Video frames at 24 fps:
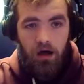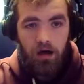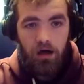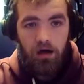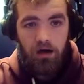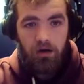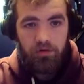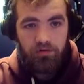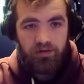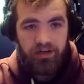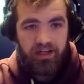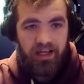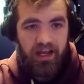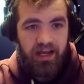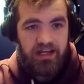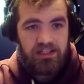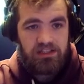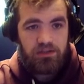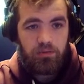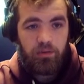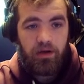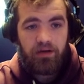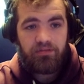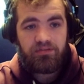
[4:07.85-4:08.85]
Alrighty
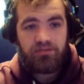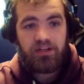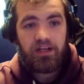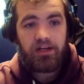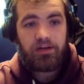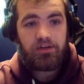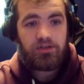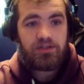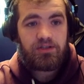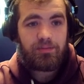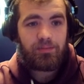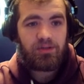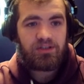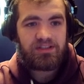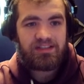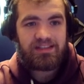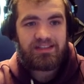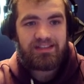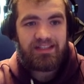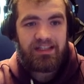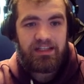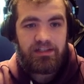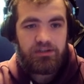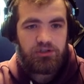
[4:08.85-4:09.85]
guys, so we have ticker symbol
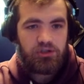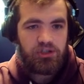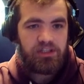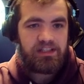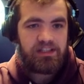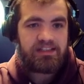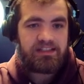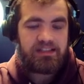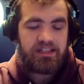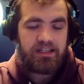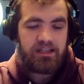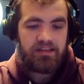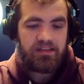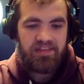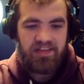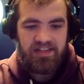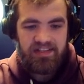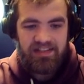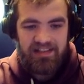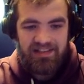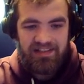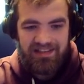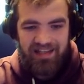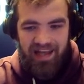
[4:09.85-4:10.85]
CGC.
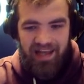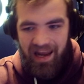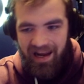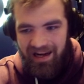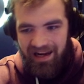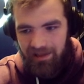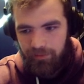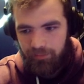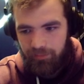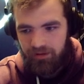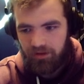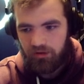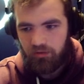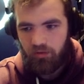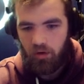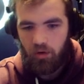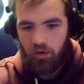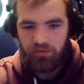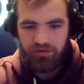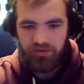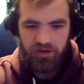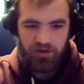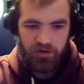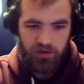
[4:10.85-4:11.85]
This is Canopy
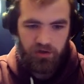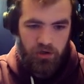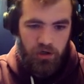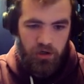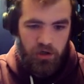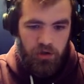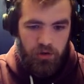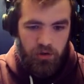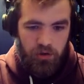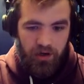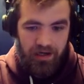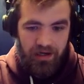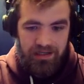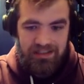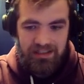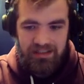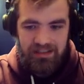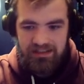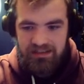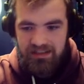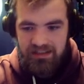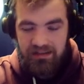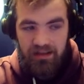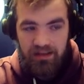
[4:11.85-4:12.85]
Growth here. You guys
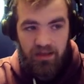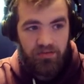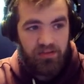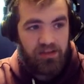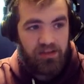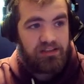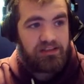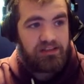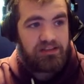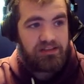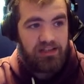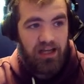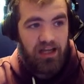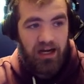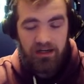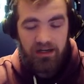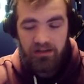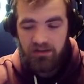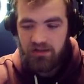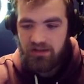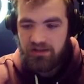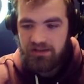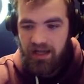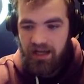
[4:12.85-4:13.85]
can see that this
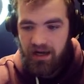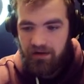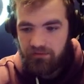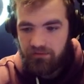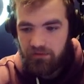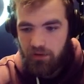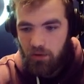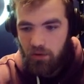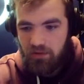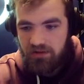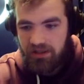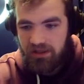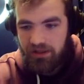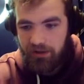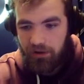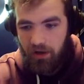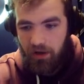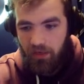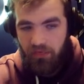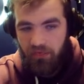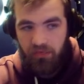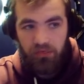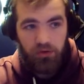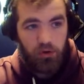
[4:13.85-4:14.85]
stock does have lows here
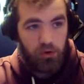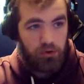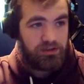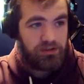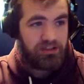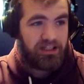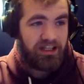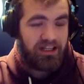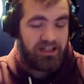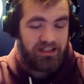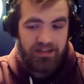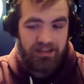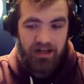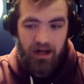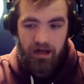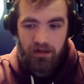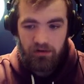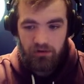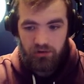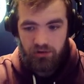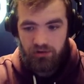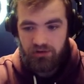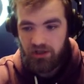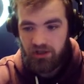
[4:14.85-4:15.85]
at
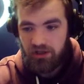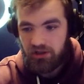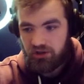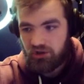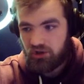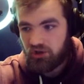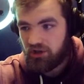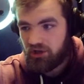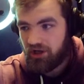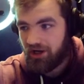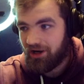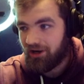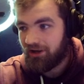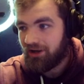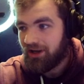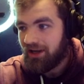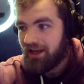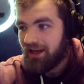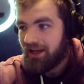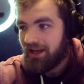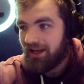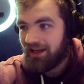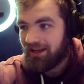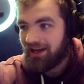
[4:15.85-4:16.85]
$13 a share
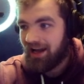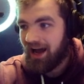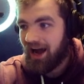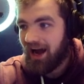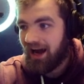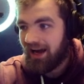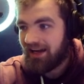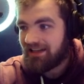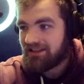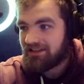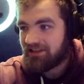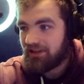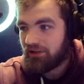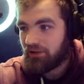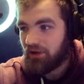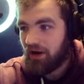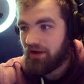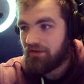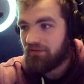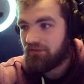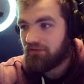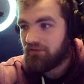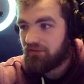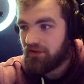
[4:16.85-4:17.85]
and highs here
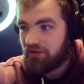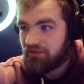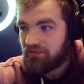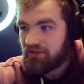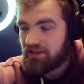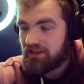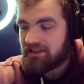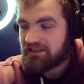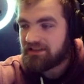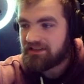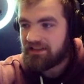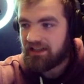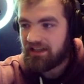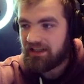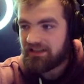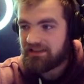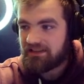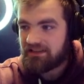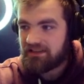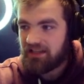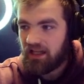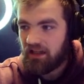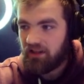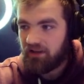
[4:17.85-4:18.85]
at 56,
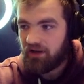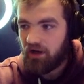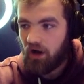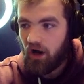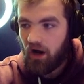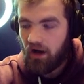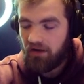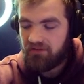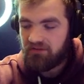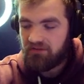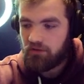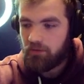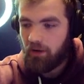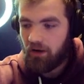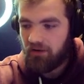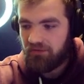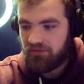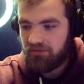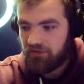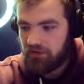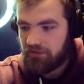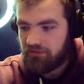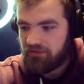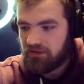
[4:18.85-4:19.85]
selling off to about
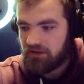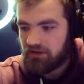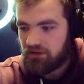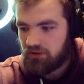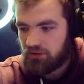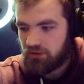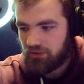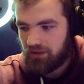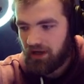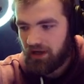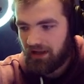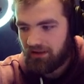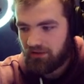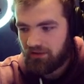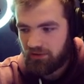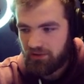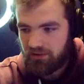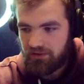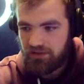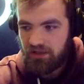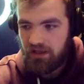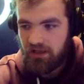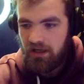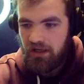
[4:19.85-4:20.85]

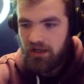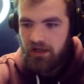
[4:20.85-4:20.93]
$52.